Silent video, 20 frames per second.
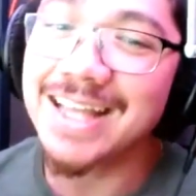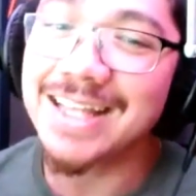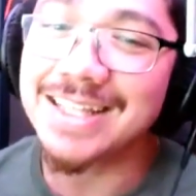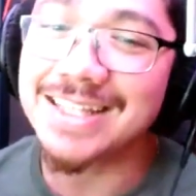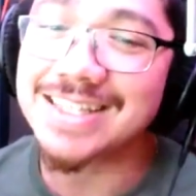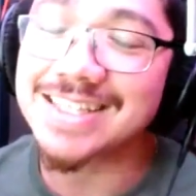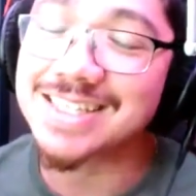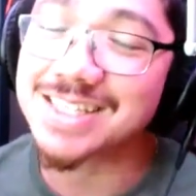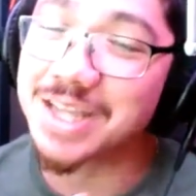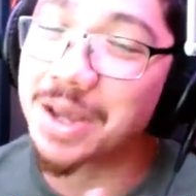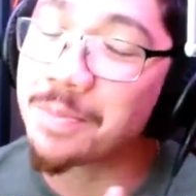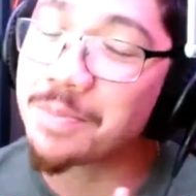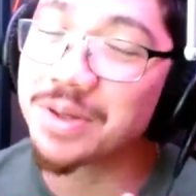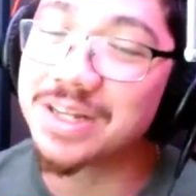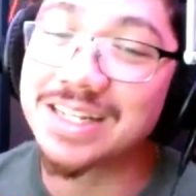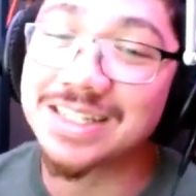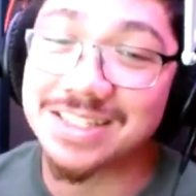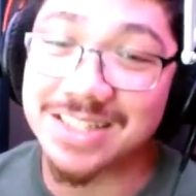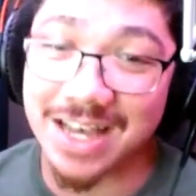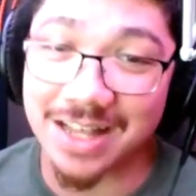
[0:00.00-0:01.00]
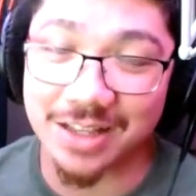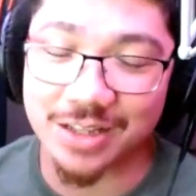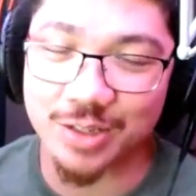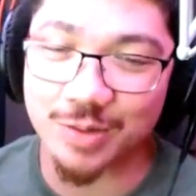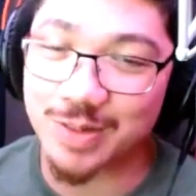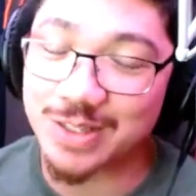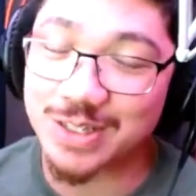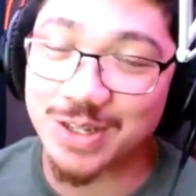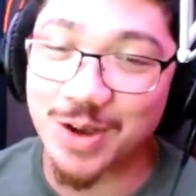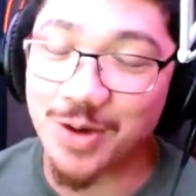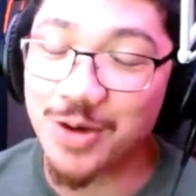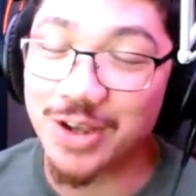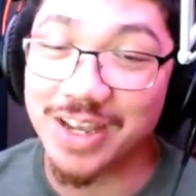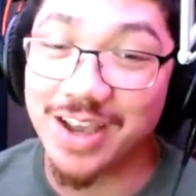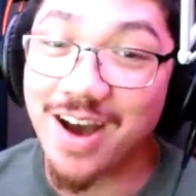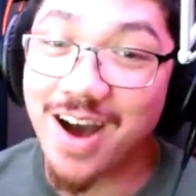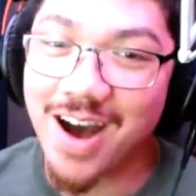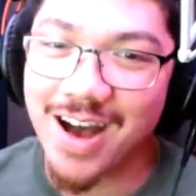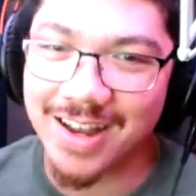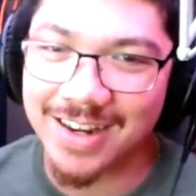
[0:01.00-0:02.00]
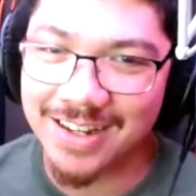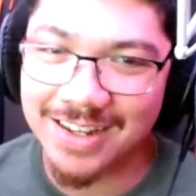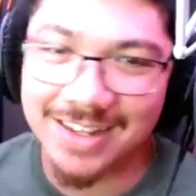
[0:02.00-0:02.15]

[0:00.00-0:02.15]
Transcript: Somebody tell us what's going on.